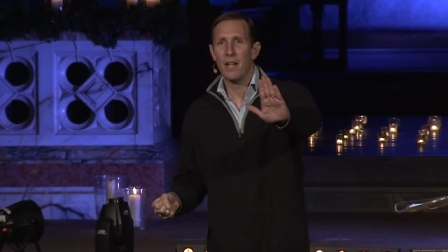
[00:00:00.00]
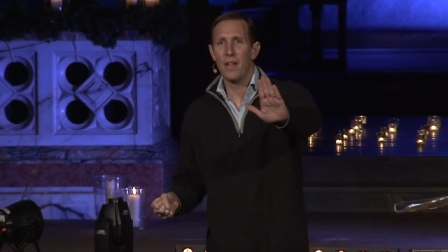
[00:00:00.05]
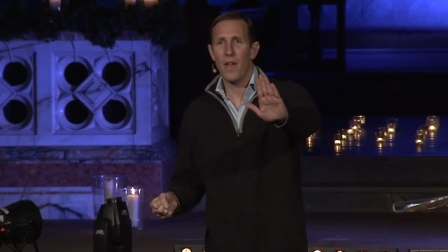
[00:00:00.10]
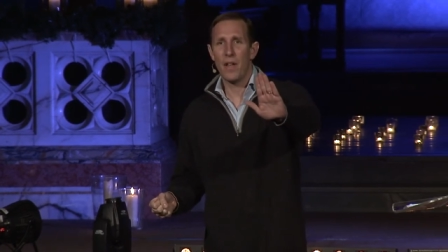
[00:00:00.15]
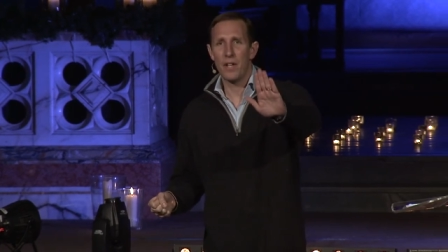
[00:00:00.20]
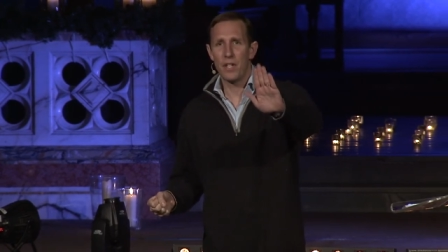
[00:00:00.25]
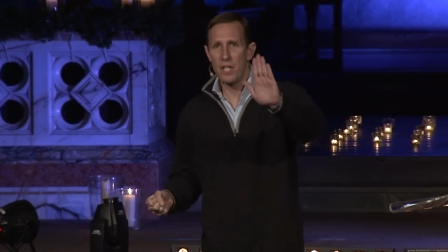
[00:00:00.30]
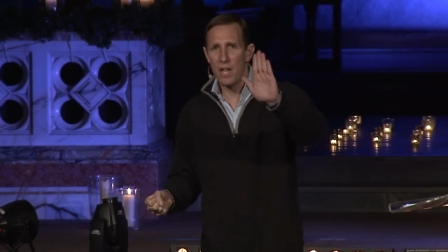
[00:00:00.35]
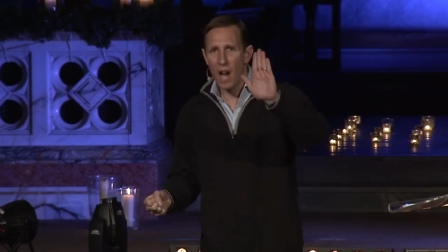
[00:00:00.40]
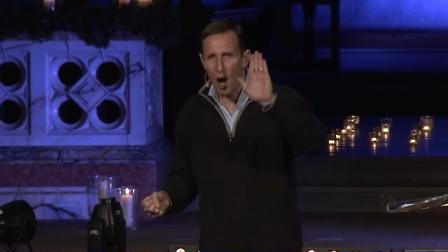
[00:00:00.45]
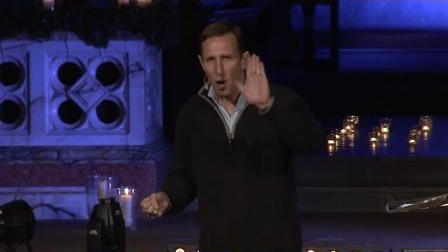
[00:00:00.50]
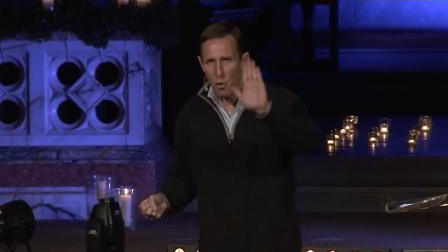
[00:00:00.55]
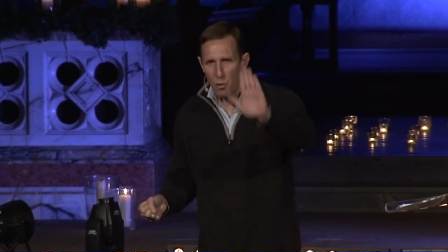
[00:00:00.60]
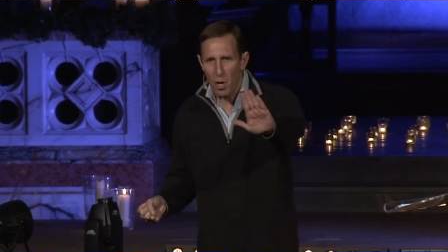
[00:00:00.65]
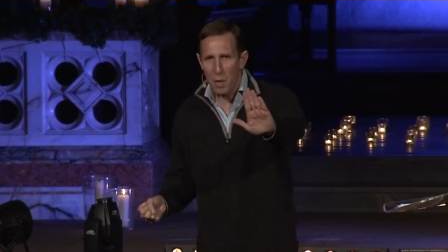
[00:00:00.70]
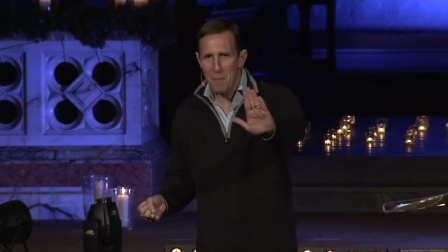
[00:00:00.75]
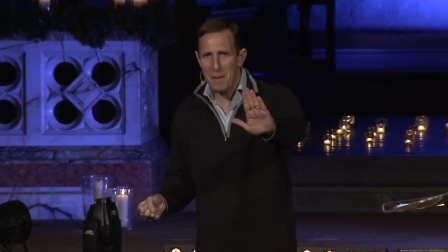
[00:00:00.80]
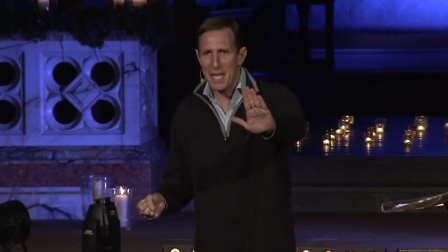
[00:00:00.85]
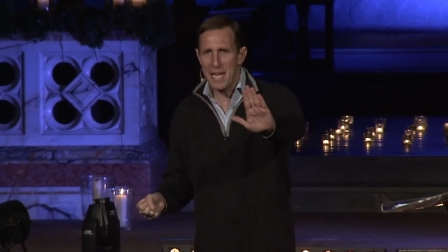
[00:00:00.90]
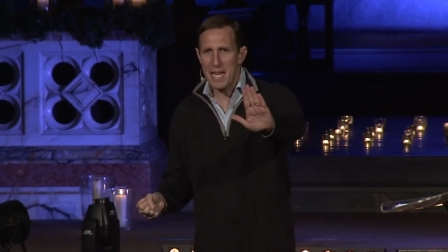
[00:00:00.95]
There's no
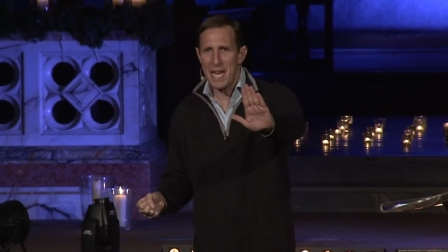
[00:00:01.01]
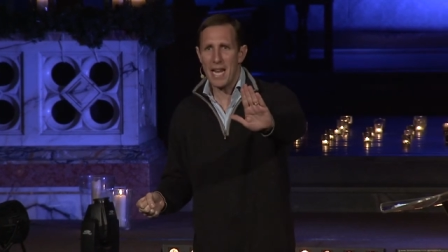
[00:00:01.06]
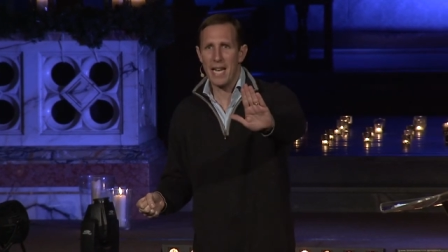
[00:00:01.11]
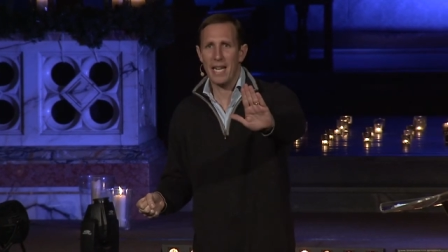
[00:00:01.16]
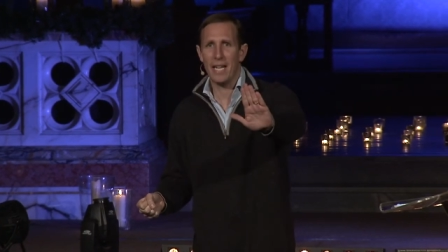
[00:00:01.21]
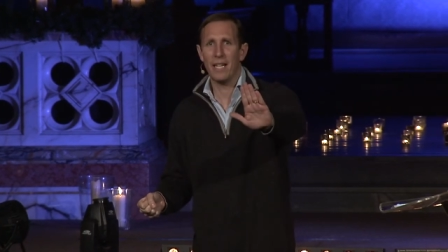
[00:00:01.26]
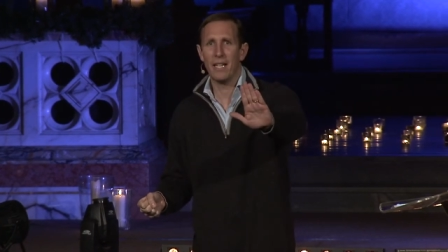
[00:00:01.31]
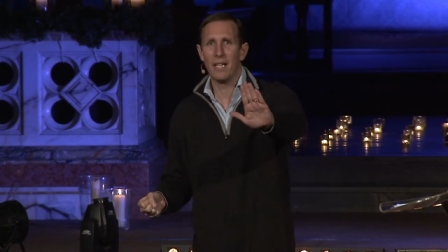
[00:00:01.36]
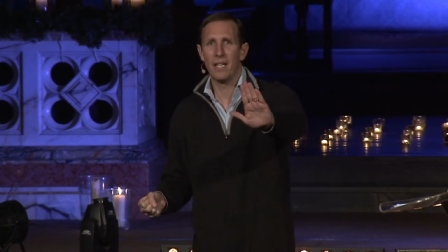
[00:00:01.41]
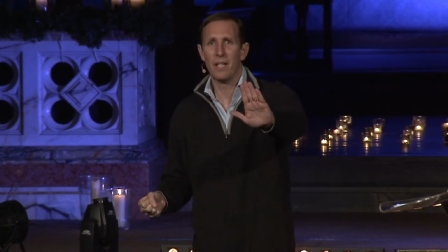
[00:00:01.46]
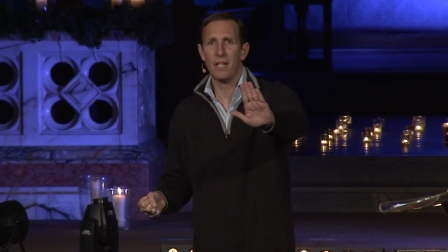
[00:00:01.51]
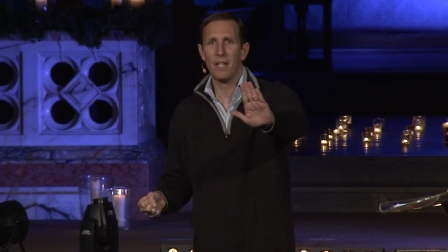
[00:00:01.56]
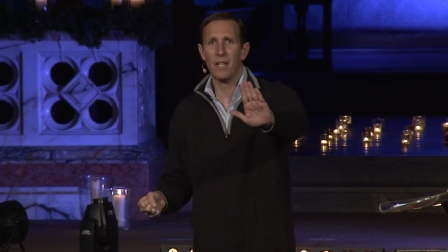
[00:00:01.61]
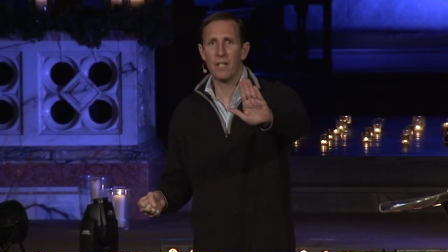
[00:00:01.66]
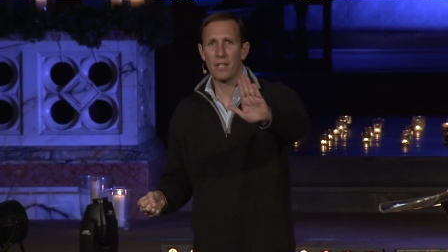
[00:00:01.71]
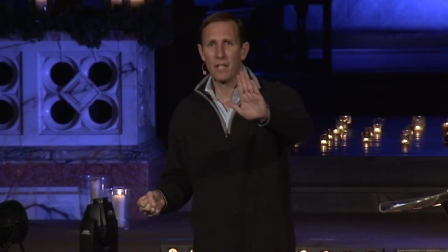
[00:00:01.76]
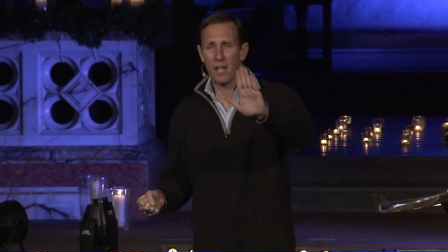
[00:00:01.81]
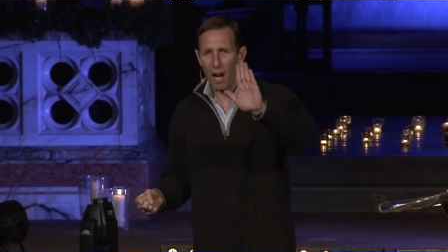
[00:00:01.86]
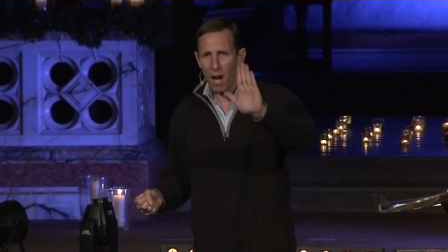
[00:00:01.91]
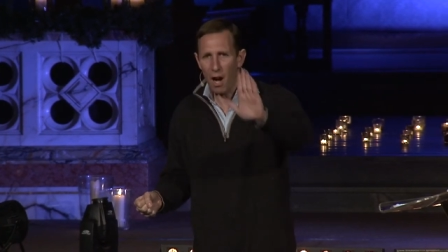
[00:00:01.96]
room in the inn.
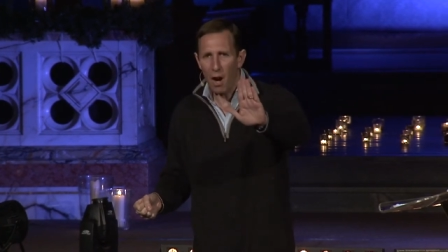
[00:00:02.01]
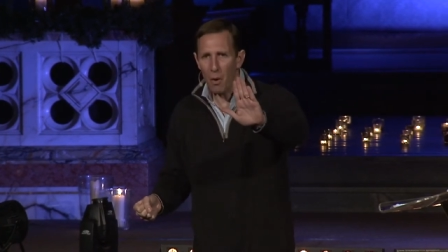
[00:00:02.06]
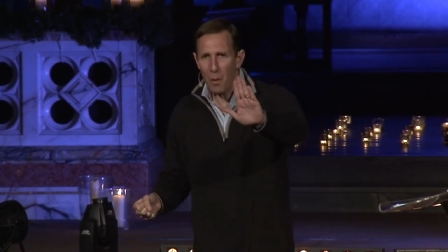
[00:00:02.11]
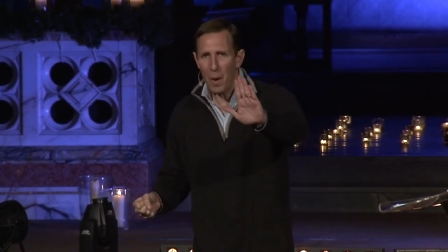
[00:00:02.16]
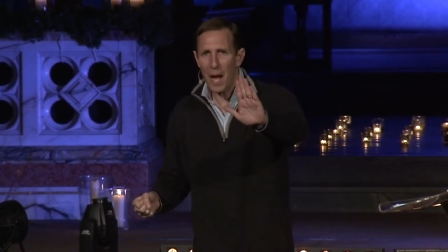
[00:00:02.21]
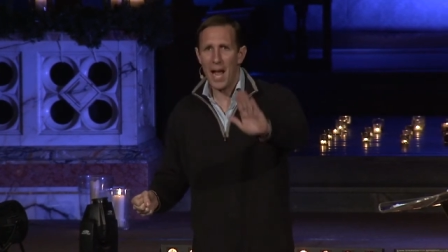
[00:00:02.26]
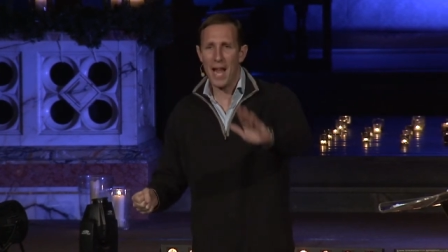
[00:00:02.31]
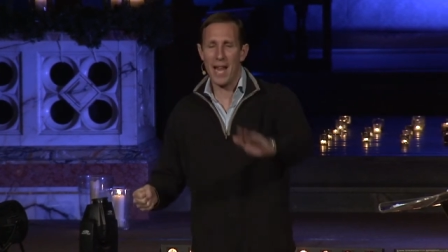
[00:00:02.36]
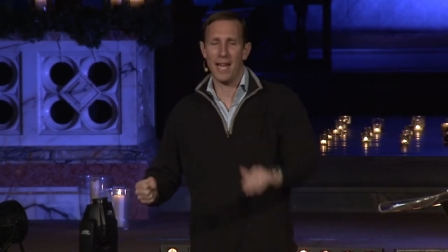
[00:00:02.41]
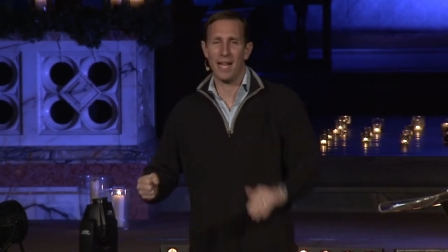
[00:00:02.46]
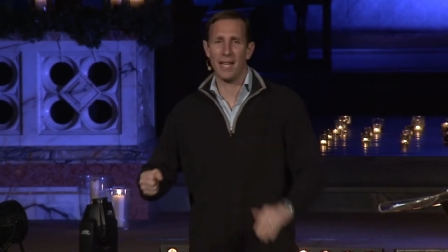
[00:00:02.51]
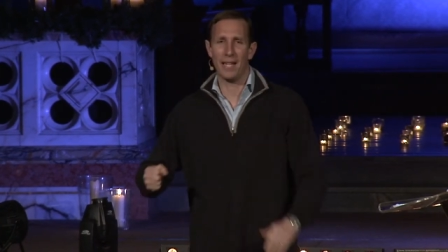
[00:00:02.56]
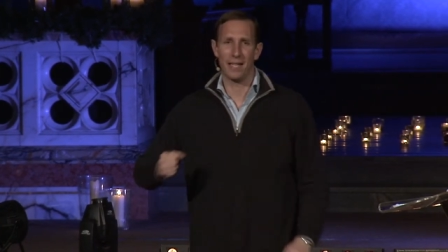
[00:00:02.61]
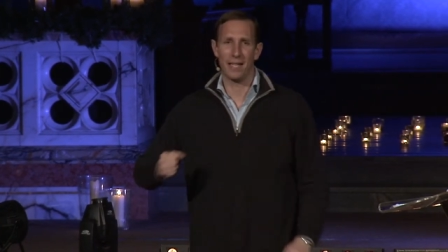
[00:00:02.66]
Go away.